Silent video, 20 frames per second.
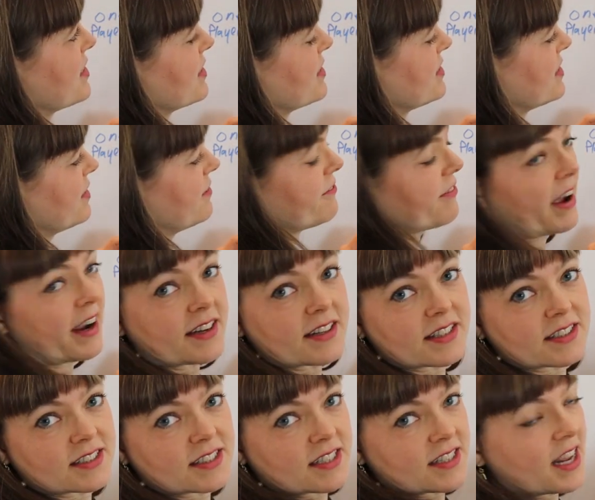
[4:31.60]
to
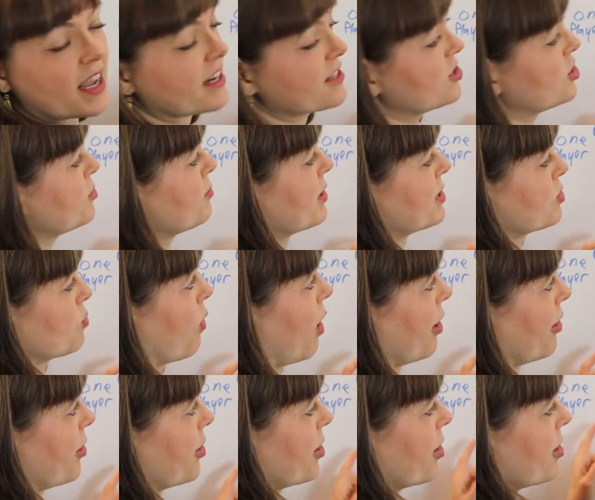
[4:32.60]
defect, is to take too much
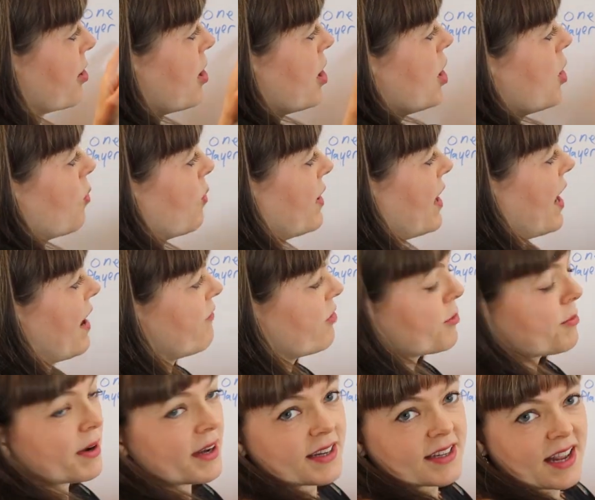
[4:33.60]
water. When
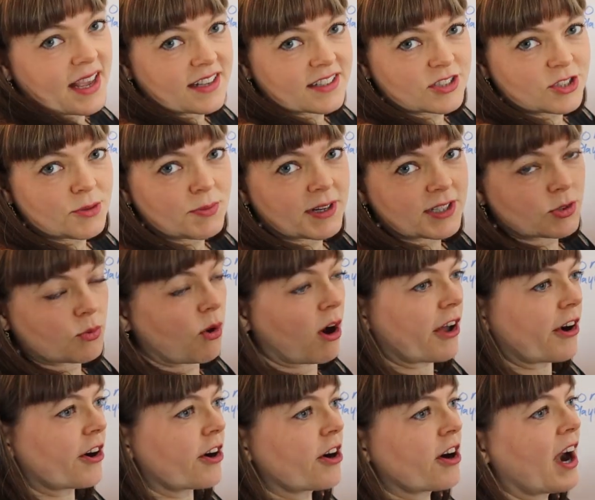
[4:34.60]
everybody takes too much
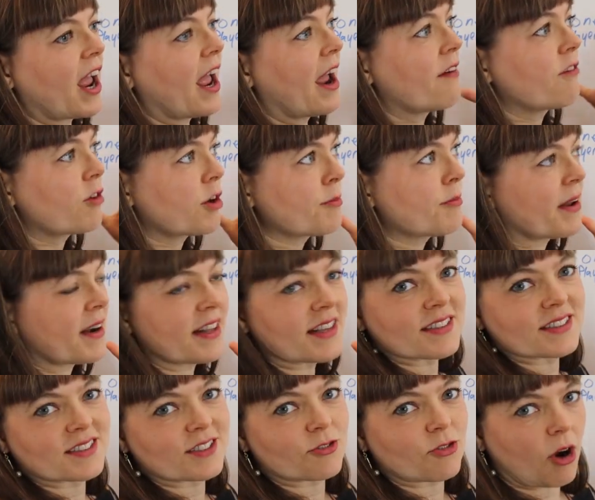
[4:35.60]
water,
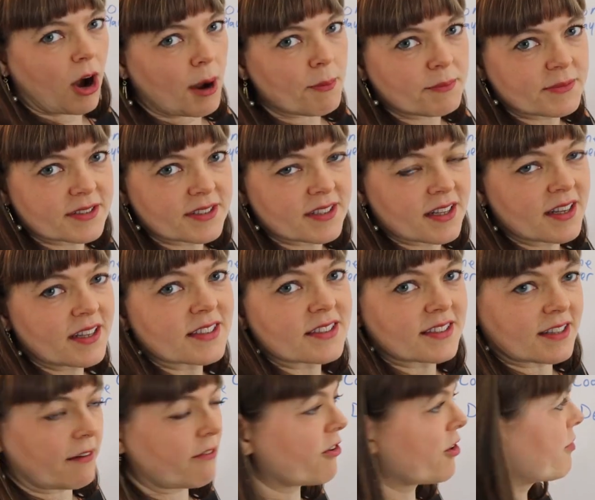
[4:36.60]
everybody's crops
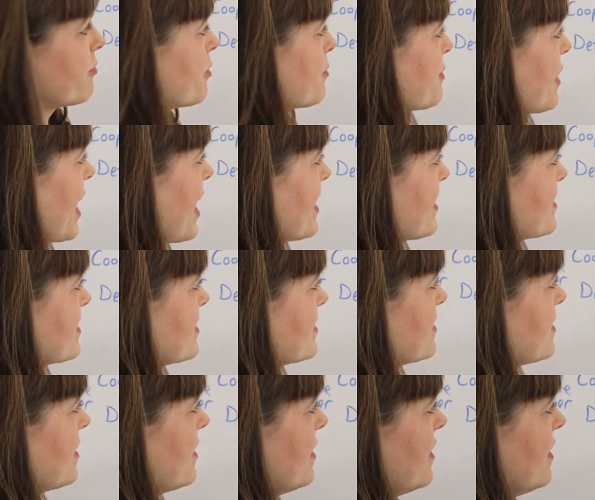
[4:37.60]
suffer from that.
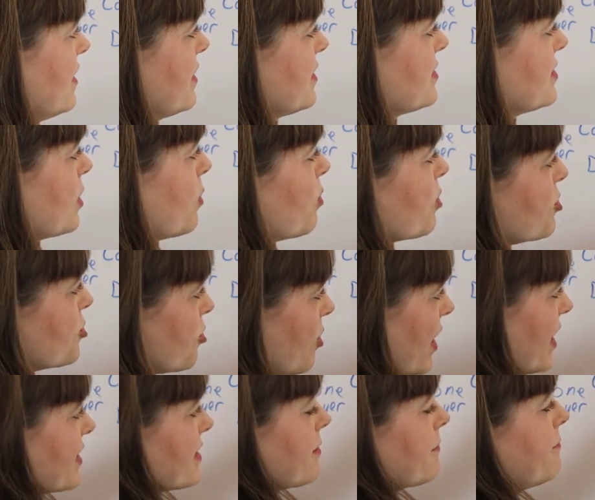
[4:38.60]
So we're
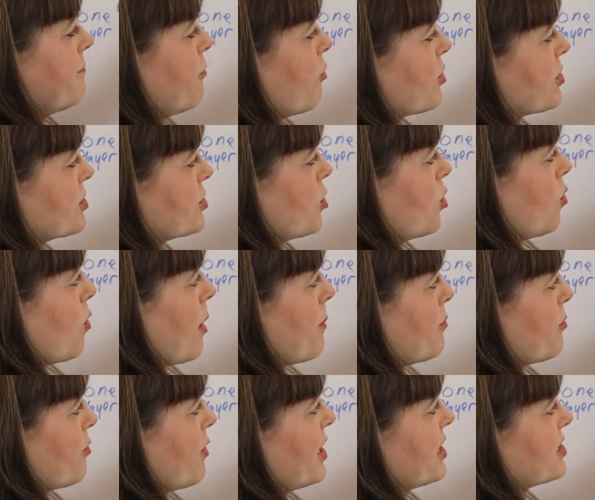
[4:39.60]
trying to force
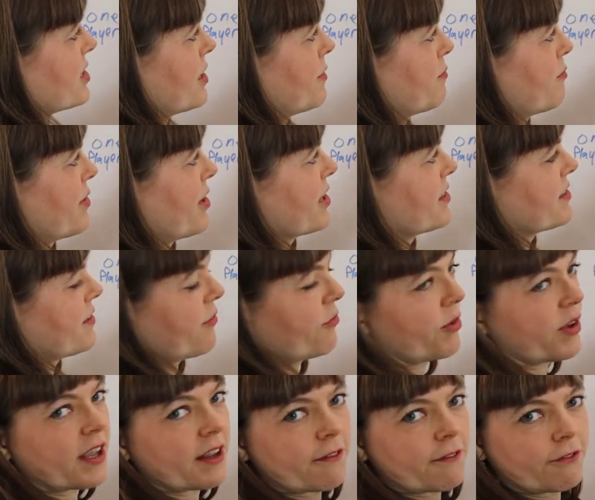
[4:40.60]
cooperation because if
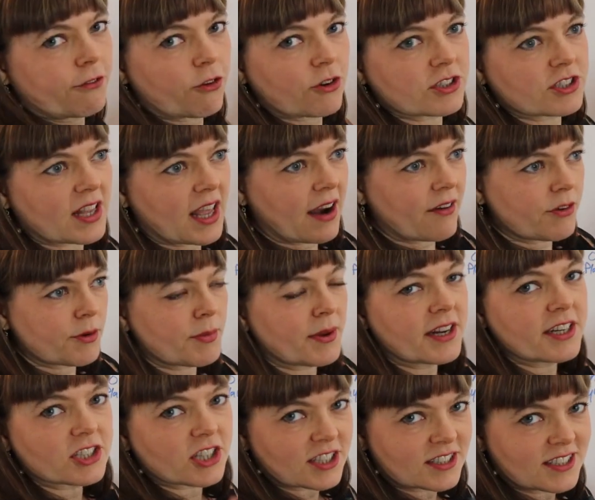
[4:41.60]
we can force
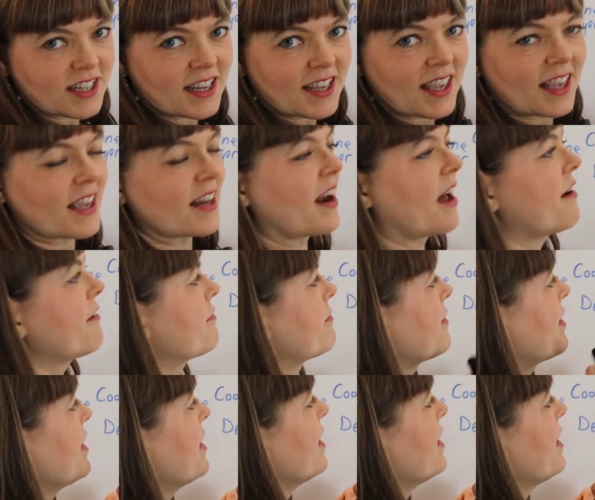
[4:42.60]
everybody just taking enough,